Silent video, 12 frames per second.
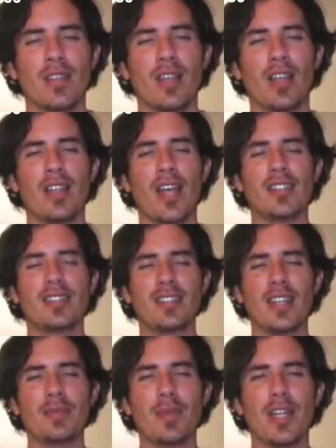And I
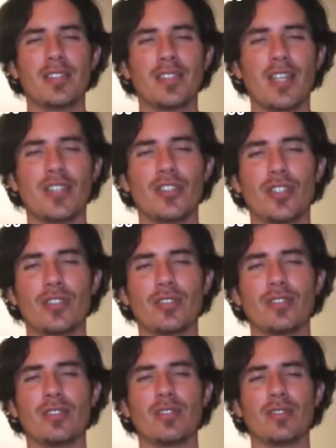set my intention
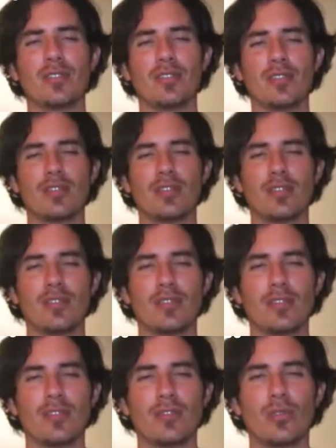
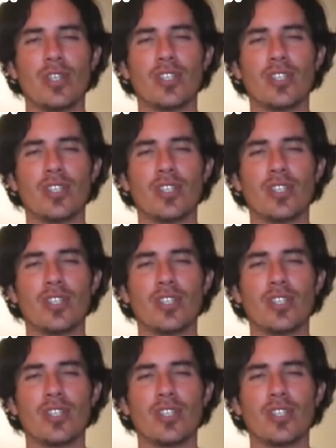to